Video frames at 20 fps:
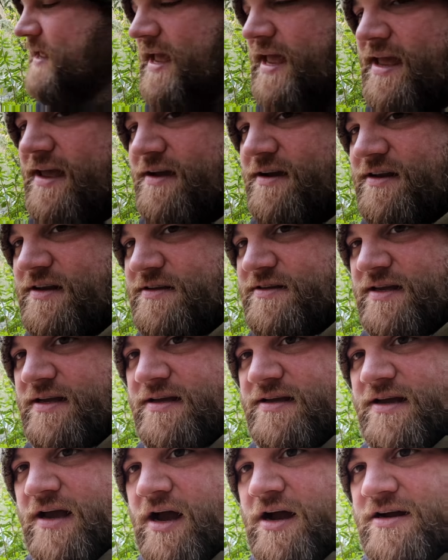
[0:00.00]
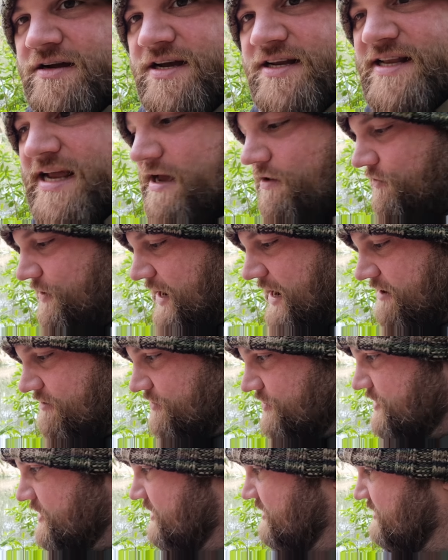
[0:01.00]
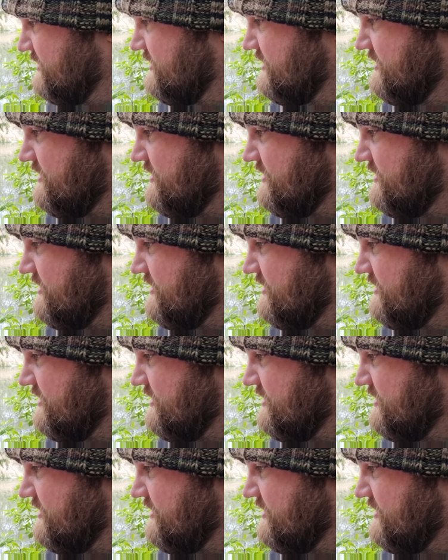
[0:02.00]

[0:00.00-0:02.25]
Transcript: Yeah, I'm going to hunker down here on the